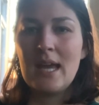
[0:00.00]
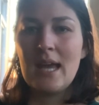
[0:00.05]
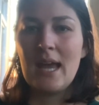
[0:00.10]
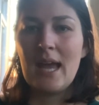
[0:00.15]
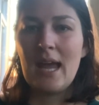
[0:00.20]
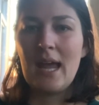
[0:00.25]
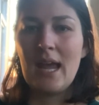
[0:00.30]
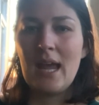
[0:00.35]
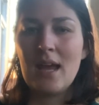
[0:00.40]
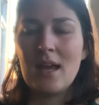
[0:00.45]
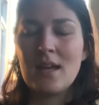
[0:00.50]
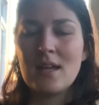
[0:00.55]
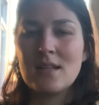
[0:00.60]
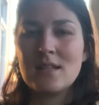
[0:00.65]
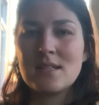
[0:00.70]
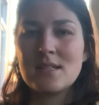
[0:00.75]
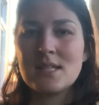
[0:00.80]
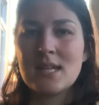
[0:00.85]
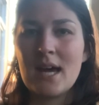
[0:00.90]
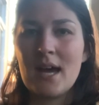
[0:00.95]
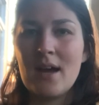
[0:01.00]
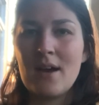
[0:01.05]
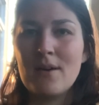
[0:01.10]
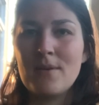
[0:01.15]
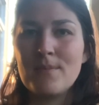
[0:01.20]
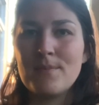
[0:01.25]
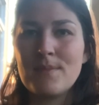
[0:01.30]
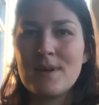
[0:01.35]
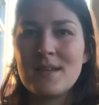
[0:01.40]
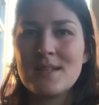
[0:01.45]
And
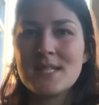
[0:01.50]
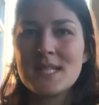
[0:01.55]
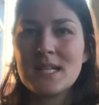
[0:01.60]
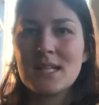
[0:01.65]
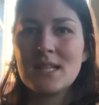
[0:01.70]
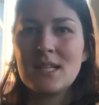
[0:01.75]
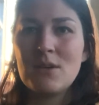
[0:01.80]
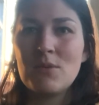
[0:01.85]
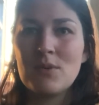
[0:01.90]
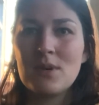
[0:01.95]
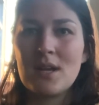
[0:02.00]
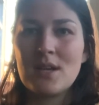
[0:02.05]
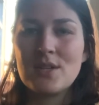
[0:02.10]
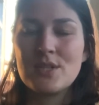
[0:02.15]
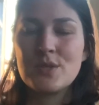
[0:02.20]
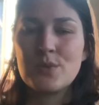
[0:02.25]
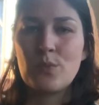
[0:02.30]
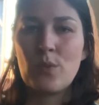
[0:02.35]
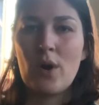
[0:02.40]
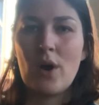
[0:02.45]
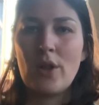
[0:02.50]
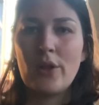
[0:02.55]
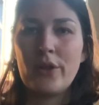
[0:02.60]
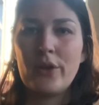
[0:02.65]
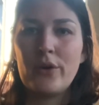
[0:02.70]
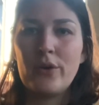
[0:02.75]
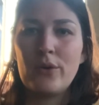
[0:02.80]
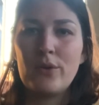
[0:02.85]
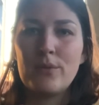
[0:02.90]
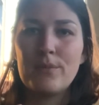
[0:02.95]
basically when I
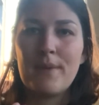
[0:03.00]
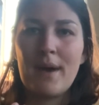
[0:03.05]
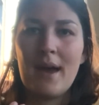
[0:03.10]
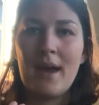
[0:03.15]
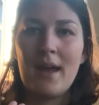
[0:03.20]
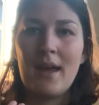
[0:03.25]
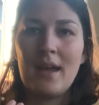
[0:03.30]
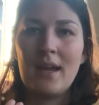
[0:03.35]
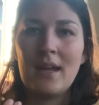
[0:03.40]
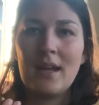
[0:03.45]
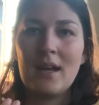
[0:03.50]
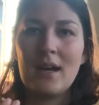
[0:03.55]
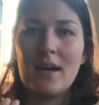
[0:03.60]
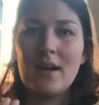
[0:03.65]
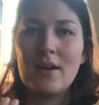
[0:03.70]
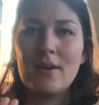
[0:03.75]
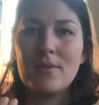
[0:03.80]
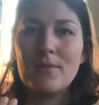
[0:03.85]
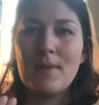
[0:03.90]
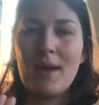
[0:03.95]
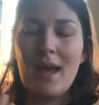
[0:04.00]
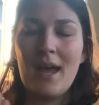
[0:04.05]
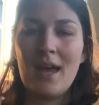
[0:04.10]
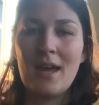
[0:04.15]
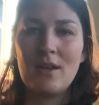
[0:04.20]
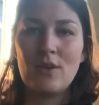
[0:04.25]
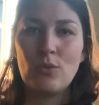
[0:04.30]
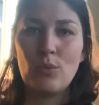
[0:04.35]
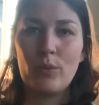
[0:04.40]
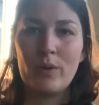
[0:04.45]
swallow, my
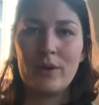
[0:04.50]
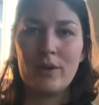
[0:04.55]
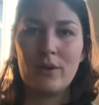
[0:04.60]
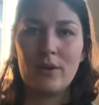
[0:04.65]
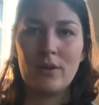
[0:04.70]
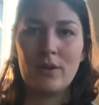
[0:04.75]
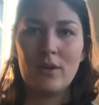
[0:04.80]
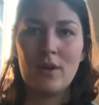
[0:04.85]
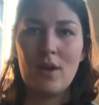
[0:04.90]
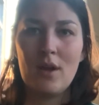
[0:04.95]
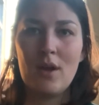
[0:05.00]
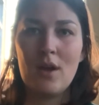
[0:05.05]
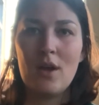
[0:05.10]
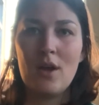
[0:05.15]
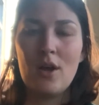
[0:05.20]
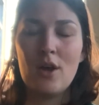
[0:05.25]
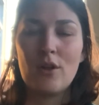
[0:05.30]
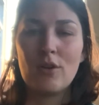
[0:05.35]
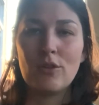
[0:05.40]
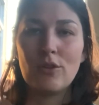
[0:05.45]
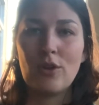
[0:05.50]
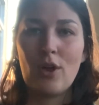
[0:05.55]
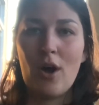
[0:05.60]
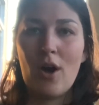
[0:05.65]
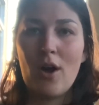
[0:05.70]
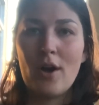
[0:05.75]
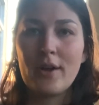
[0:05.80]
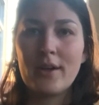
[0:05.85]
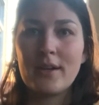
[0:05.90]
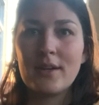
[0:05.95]
head will
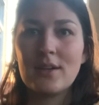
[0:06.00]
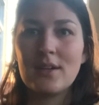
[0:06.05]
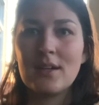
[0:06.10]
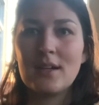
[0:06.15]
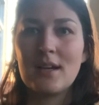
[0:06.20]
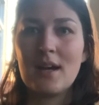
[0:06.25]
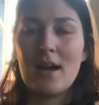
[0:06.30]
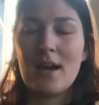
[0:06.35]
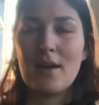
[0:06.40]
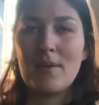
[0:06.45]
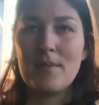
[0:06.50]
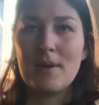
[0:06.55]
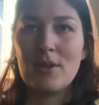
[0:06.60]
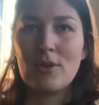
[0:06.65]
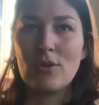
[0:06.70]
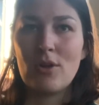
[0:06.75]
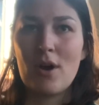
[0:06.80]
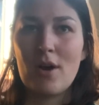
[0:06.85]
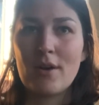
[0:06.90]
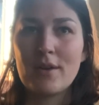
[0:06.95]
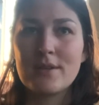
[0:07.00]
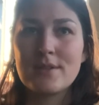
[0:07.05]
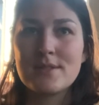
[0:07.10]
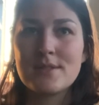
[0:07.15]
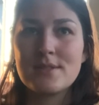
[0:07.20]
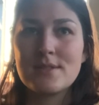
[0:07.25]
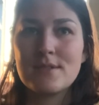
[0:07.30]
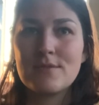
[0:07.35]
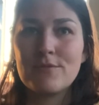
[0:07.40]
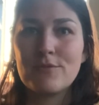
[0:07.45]
lock. It
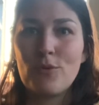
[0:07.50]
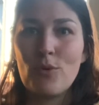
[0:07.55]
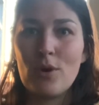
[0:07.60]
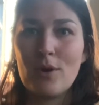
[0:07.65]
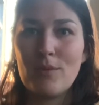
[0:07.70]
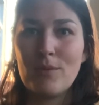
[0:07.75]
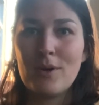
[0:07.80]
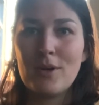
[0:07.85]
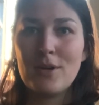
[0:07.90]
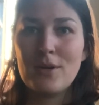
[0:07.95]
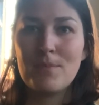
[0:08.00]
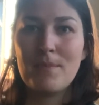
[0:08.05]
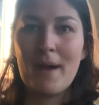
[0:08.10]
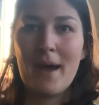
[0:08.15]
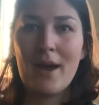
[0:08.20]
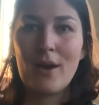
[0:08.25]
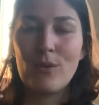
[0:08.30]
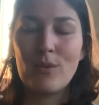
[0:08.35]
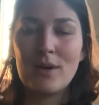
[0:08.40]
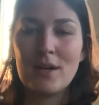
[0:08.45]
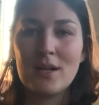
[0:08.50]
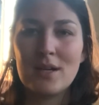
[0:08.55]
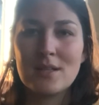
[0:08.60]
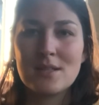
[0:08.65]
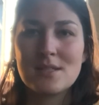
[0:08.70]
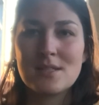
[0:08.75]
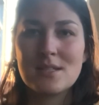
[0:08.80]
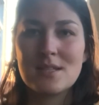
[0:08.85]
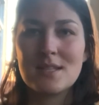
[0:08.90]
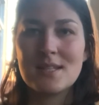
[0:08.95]
locks forward,
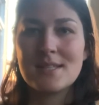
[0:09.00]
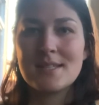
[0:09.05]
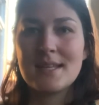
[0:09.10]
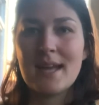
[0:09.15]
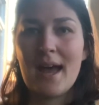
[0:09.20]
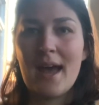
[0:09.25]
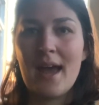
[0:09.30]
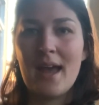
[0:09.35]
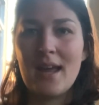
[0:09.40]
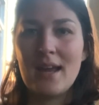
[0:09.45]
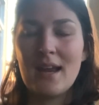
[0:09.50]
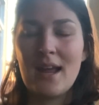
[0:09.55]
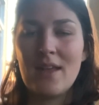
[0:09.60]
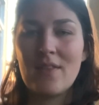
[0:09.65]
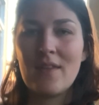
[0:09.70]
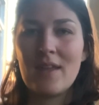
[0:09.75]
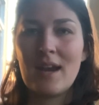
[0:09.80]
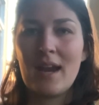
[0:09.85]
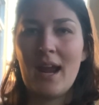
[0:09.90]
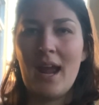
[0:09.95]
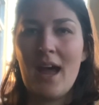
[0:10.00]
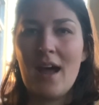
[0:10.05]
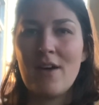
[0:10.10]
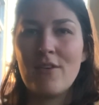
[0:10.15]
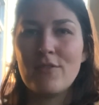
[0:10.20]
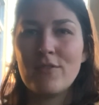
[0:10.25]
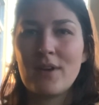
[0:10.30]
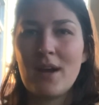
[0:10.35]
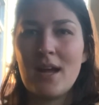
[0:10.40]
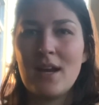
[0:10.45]
backwards, to the side, and then I
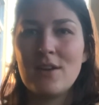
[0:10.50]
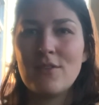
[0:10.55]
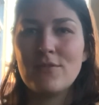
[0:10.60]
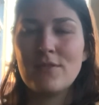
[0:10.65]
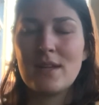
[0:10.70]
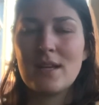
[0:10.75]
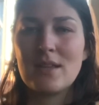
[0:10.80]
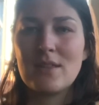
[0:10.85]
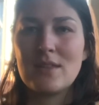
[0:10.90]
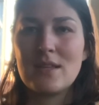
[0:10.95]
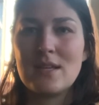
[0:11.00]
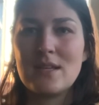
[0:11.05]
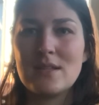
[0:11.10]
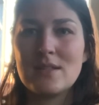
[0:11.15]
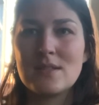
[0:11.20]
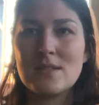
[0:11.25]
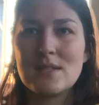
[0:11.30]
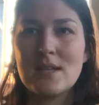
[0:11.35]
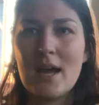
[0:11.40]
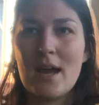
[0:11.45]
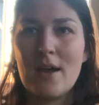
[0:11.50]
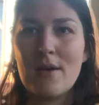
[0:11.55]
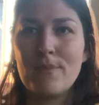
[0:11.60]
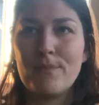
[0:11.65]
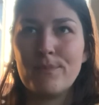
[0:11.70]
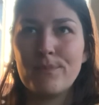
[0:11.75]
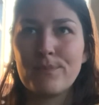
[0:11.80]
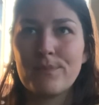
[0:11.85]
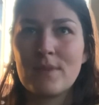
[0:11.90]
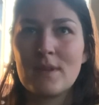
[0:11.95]
have kind of like these
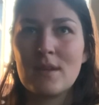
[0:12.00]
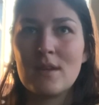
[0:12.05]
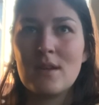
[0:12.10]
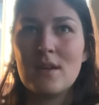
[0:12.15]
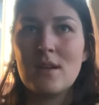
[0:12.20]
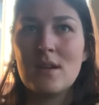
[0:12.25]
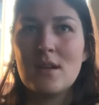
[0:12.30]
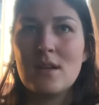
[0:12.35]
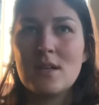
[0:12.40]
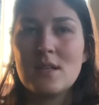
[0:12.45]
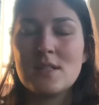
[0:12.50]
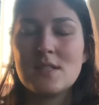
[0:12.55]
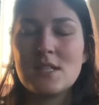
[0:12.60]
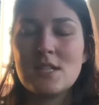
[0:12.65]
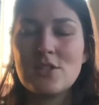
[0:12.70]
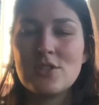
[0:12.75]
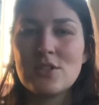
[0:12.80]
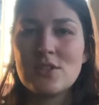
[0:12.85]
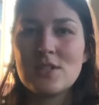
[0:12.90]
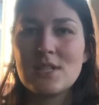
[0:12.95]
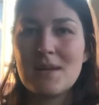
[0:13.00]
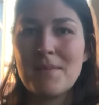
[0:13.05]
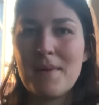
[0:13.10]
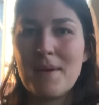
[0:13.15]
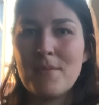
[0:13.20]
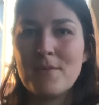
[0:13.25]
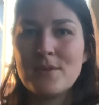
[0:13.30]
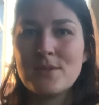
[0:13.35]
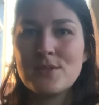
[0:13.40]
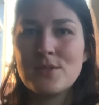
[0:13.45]
seizure type
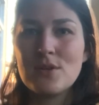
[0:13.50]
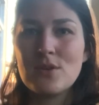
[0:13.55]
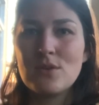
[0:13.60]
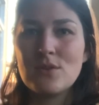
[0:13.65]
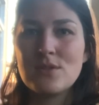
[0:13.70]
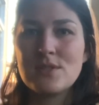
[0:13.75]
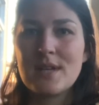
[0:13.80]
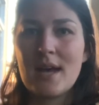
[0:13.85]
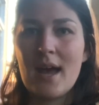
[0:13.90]
episodes.